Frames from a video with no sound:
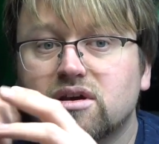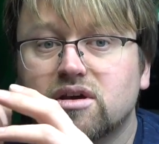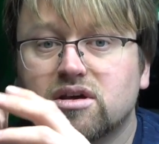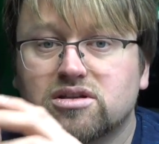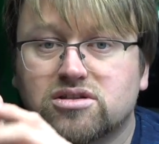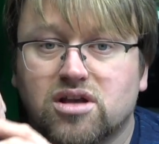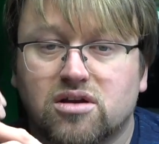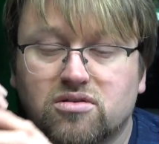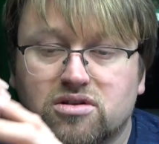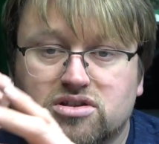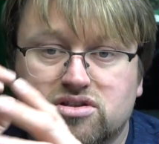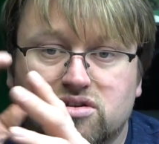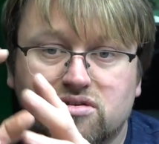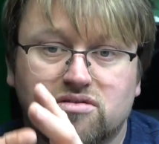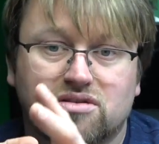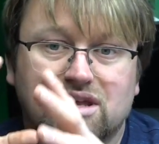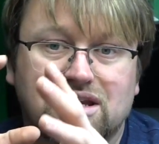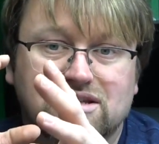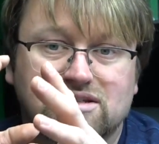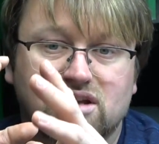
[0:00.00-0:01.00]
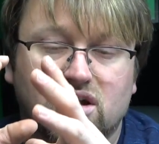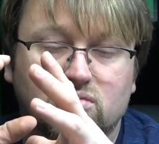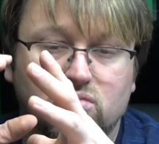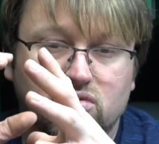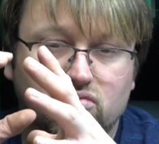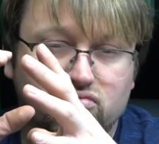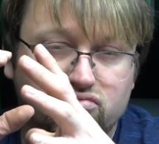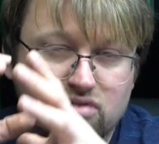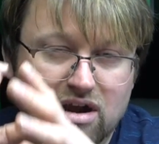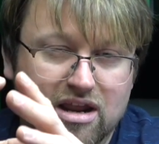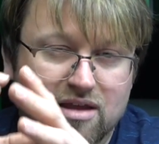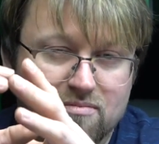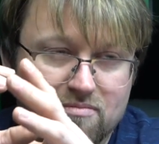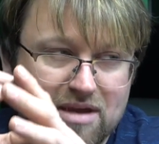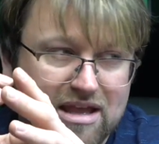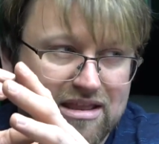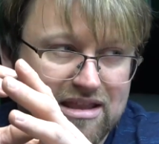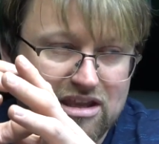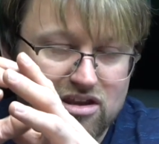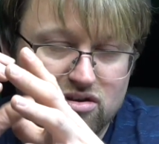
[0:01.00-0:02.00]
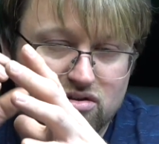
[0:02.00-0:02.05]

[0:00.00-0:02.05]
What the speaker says: So the two things that I would recommend that